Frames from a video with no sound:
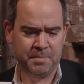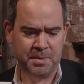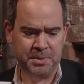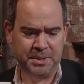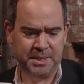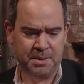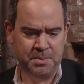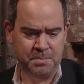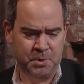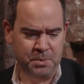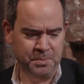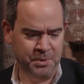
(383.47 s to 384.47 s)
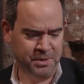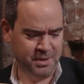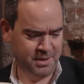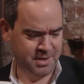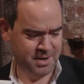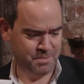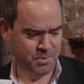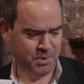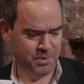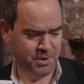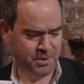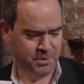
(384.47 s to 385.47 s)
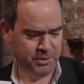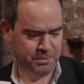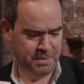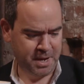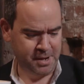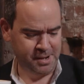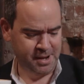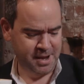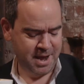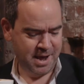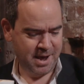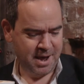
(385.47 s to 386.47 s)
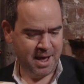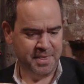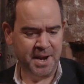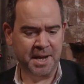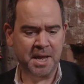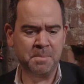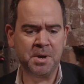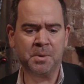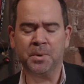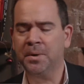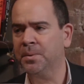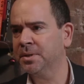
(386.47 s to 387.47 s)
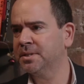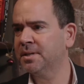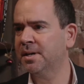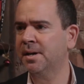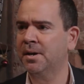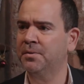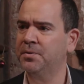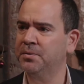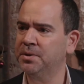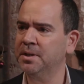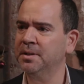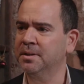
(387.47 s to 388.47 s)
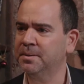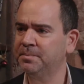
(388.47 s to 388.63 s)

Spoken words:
Maybe 7 Mormon, Puerto Rico, Spain. And then I came here when I was 15.